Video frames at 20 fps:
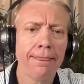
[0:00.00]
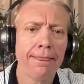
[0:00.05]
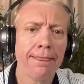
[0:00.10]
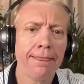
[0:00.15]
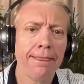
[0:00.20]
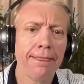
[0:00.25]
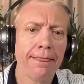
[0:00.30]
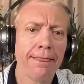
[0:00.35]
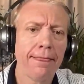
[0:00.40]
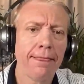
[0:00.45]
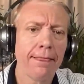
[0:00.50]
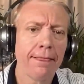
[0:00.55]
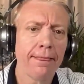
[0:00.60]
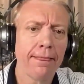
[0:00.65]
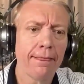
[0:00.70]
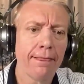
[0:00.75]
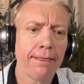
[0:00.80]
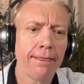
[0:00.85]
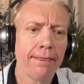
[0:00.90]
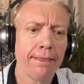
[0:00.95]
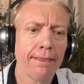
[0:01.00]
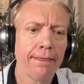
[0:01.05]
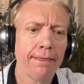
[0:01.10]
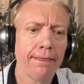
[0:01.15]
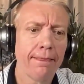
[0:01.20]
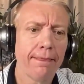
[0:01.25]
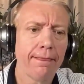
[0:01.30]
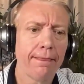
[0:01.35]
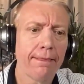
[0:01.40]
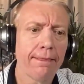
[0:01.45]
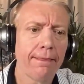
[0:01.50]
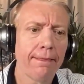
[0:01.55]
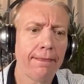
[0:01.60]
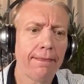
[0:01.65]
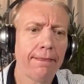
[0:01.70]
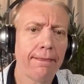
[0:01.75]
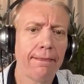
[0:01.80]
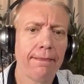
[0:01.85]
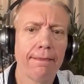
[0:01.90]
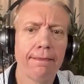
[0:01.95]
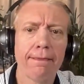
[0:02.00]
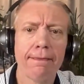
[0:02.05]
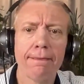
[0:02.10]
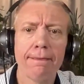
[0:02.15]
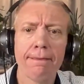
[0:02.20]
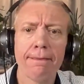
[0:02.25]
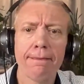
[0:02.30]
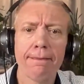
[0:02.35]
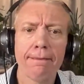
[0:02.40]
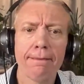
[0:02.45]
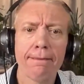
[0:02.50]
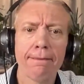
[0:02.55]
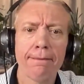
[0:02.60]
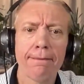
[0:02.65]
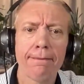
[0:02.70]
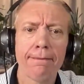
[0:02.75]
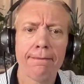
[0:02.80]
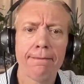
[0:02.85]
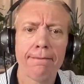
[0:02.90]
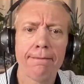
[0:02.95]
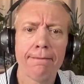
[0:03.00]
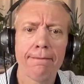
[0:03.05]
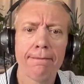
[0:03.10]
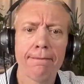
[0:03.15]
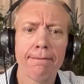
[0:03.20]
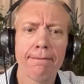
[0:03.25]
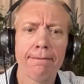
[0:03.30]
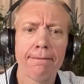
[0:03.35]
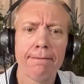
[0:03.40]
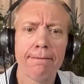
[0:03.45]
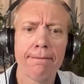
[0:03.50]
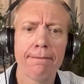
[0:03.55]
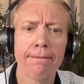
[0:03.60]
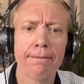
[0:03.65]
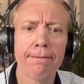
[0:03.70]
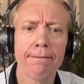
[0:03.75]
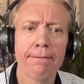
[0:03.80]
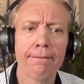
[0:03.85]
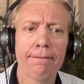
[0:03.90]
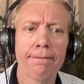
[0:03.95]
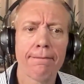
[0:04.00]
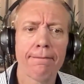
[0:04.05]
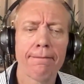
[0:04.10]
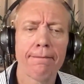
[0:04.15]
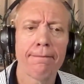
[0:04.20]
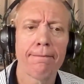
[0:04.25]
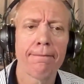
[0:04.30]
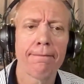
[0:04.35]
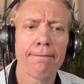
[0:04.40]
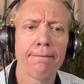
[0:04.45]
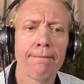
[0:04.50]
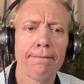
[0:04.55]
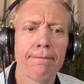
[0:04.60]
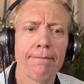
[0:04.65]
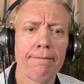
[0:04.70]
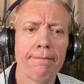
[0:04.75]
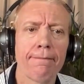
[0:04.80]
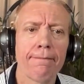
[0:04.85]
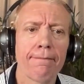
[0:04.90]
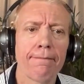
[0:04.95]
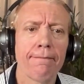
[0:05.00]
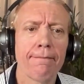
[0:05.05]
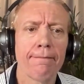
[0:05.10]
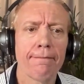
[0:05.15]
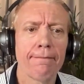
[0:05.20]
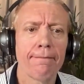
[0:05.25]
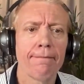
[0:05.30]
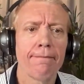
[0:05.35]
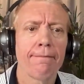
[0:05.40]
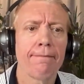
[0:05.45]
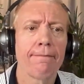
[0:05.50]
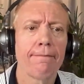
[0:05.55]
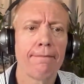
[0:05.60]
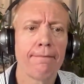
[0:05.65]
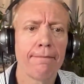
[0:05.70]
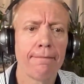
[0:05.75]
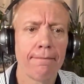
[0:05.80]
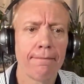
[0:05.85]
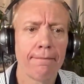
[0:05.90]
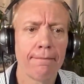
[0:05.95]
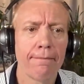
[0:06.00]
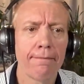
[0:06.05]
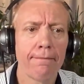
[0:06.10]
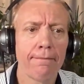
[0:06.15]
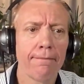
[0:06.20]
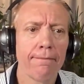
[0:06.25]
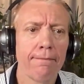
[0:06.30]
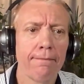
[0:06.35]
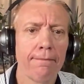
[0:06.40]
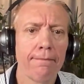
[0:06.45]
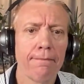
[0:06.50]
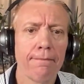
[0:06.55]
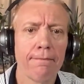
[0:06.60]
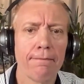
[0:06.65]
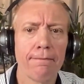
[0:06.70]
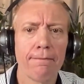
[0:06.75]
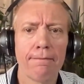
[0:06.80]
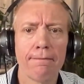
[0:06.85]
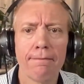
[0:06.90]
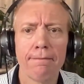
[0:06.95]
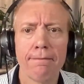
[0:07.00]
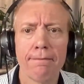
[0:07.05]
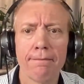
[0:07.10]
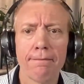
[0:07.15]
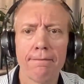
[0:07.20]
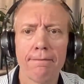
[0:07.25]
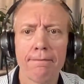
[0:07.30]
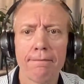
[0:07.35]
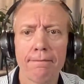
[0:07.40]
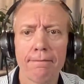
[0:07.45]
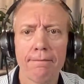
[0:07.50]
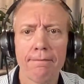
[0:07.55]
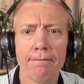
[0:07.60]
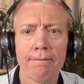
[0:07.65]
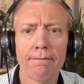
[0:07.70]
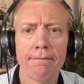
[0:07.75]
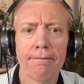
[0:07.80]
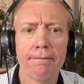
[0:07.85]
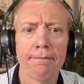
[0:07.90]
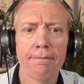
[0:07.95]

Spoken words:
(silent)